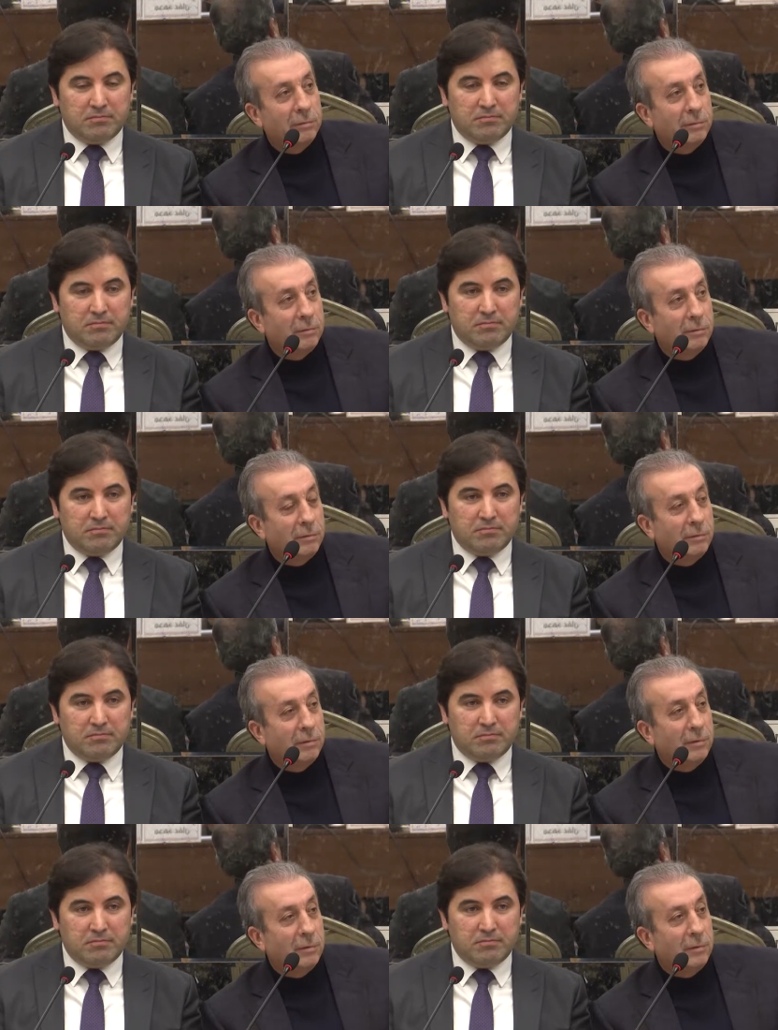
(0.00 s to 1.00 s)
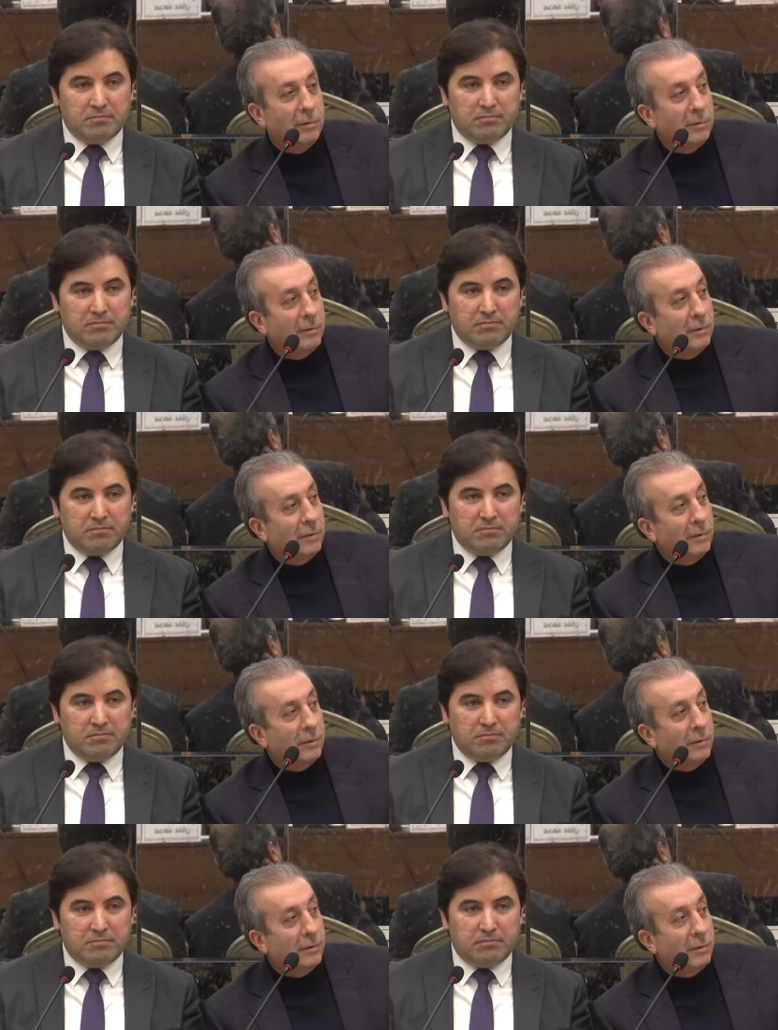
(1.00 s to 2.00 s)

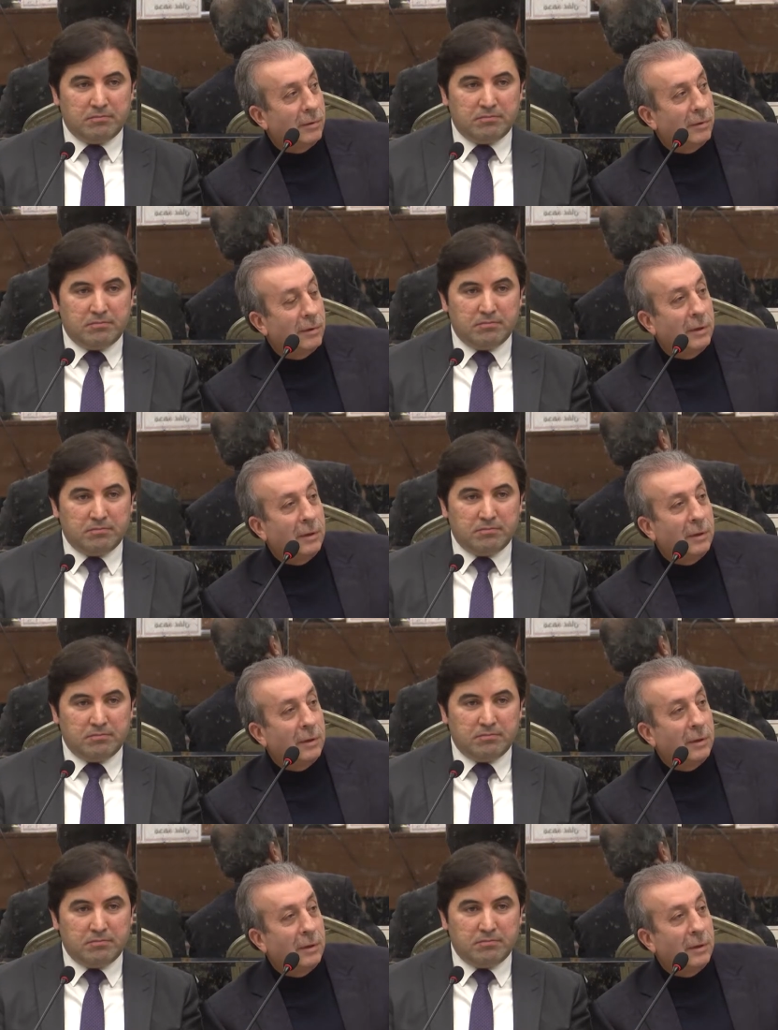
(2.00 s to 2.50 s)
Nothing is said.